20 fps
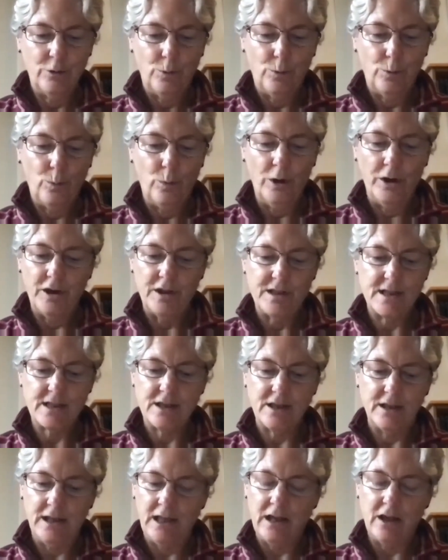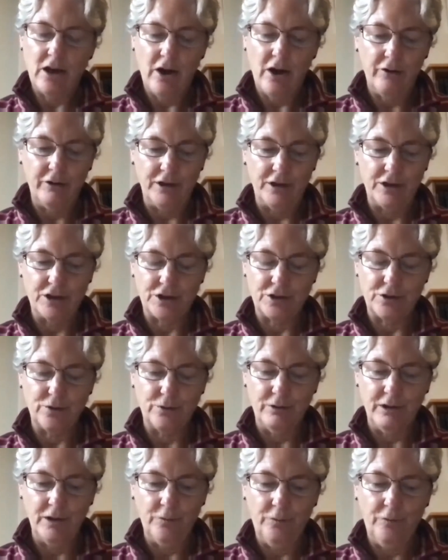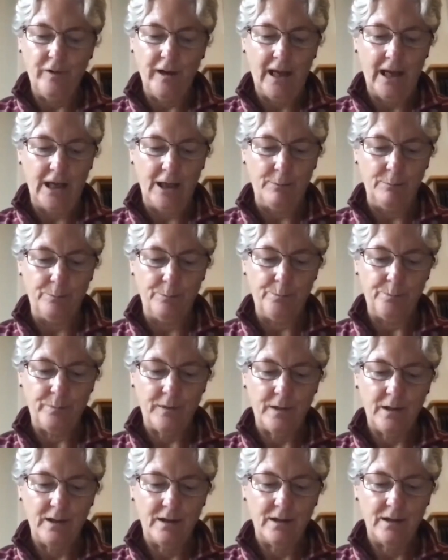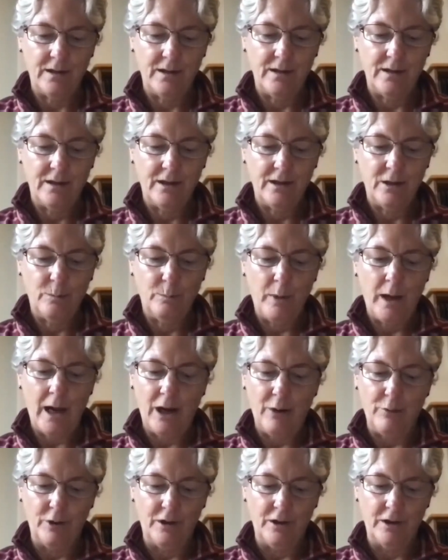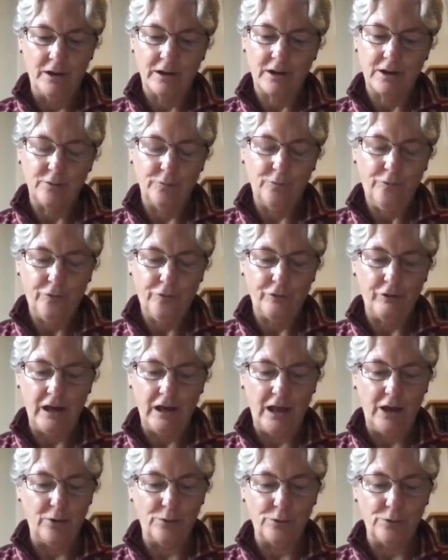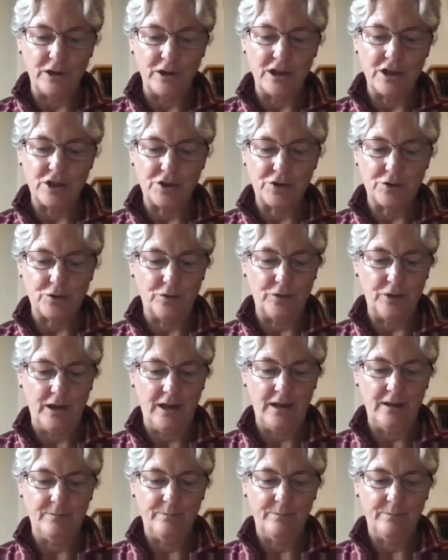Words can encourage or inflame. Power can free or destroy.